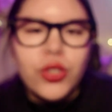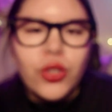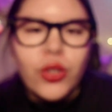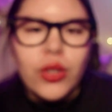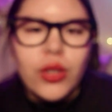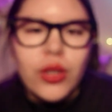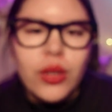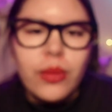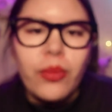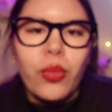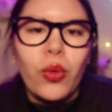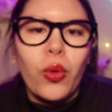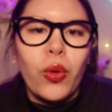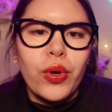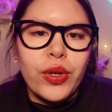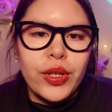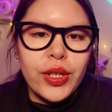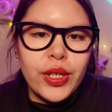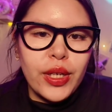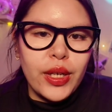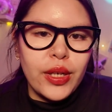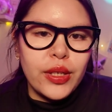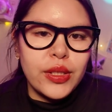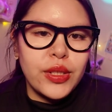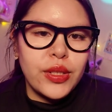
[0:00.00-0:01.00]
you're
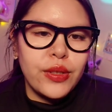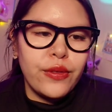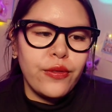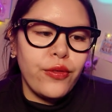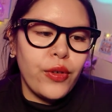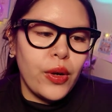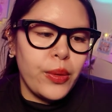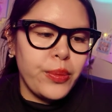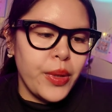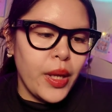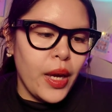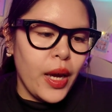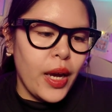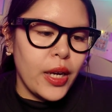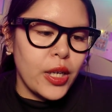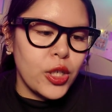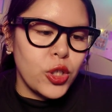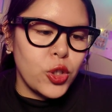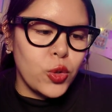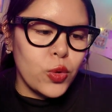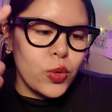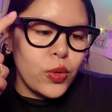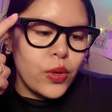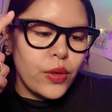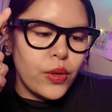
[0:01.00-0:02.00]
importing it from the
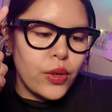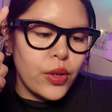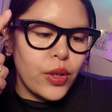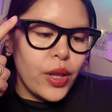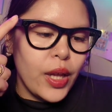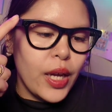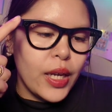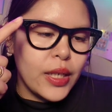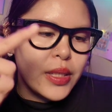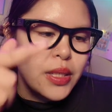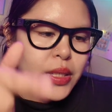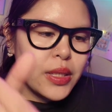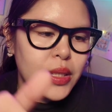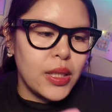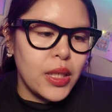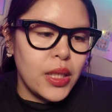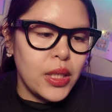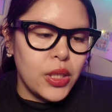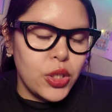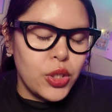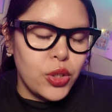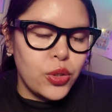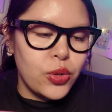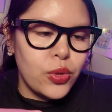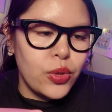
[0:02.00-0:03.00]
actual glasses
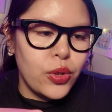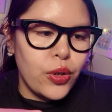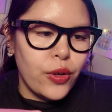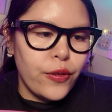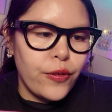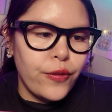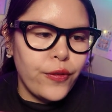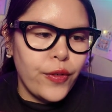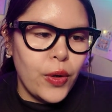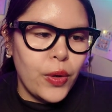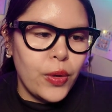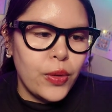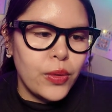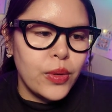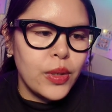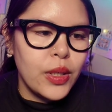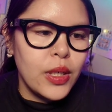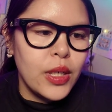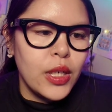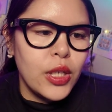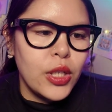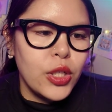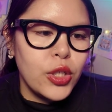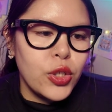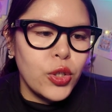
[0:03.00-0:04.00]
into your phone.
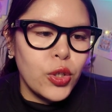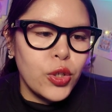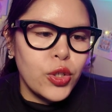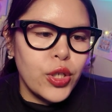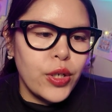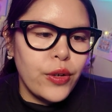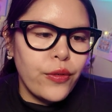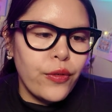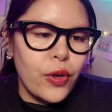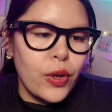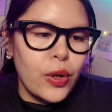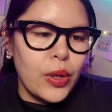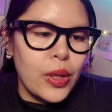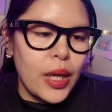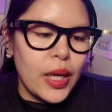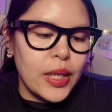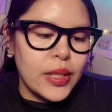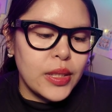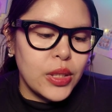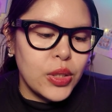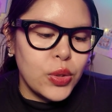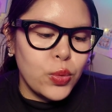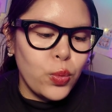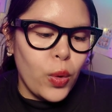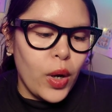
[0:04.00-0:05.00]
Searching for
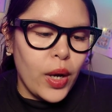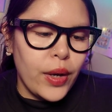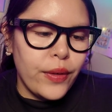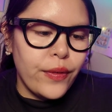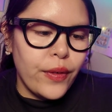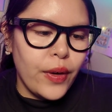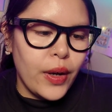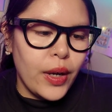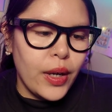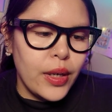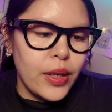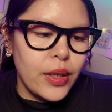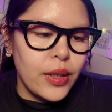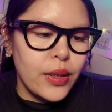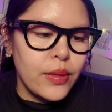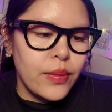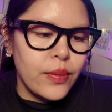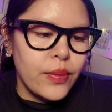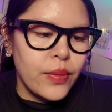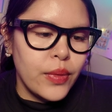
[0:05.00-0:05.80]
glasses Wi-Fi.